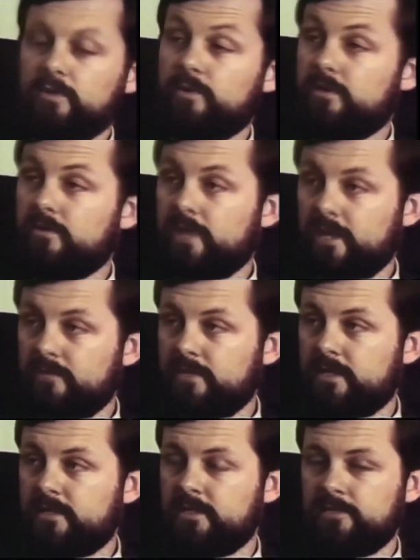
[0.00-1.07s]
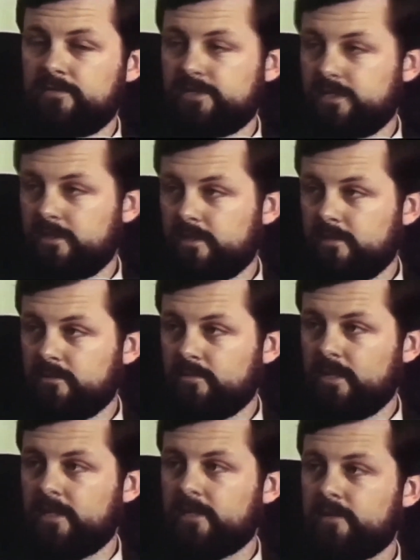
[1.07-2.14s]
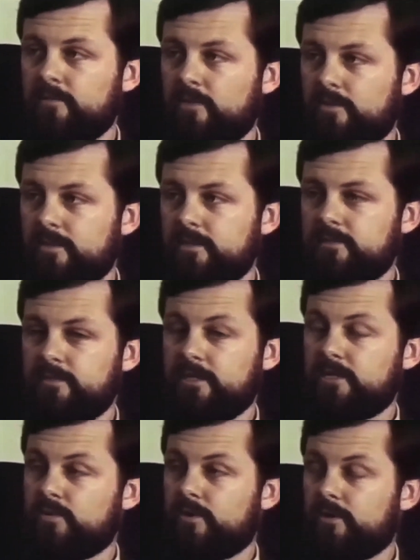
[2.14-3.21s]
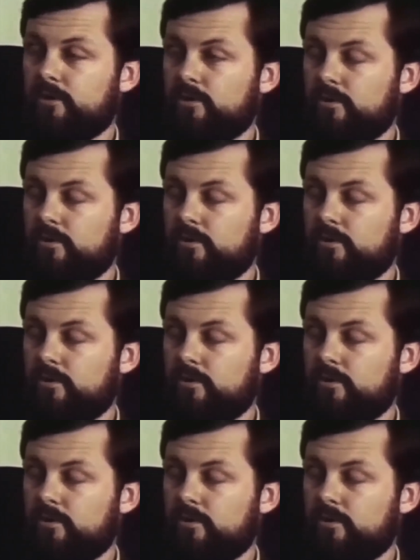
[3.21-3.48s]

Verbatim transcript: We don't have that uh, facility on the planet at the moment because we're